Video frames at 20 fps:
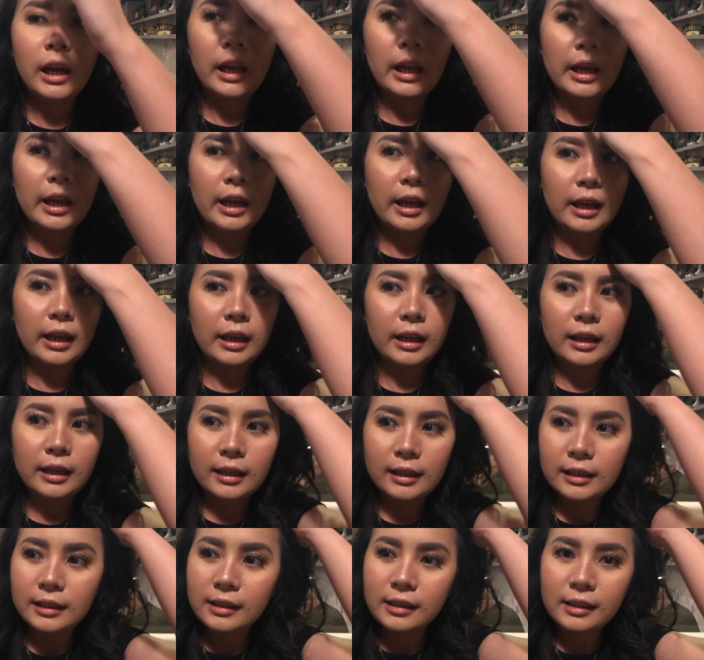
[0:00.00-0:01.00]

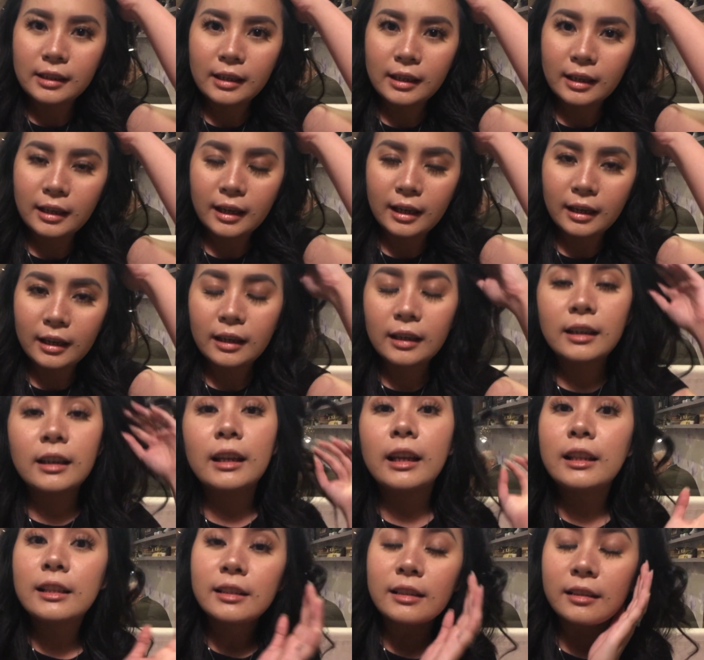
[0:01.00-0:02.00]
and
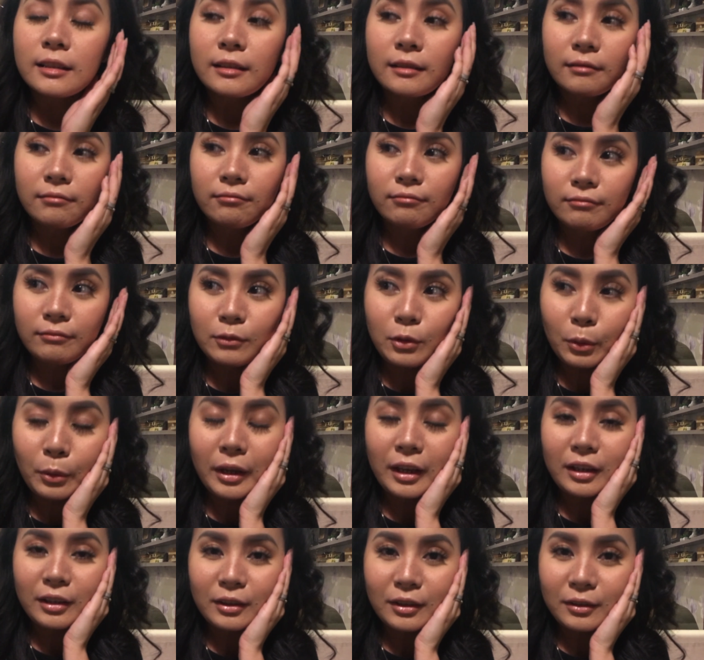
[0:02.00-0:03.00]
it's
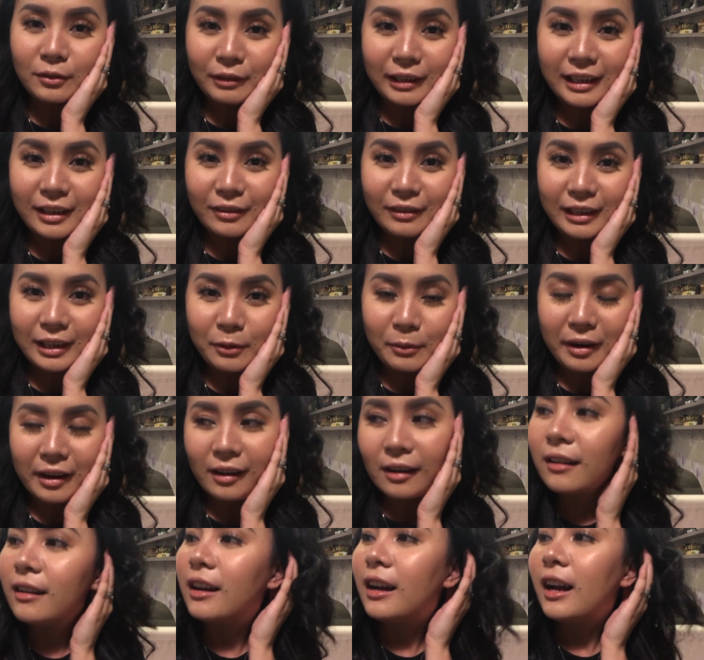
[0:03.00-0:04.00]
doing really
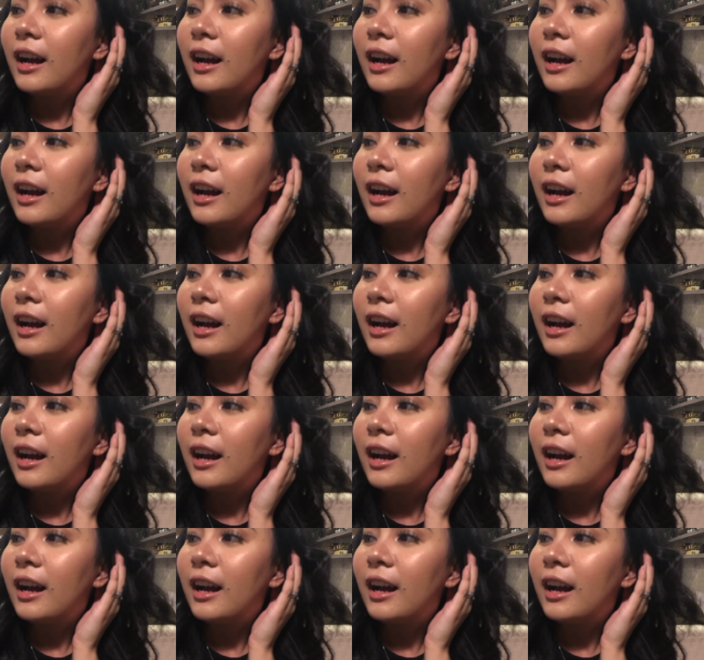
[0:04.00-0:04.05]
well.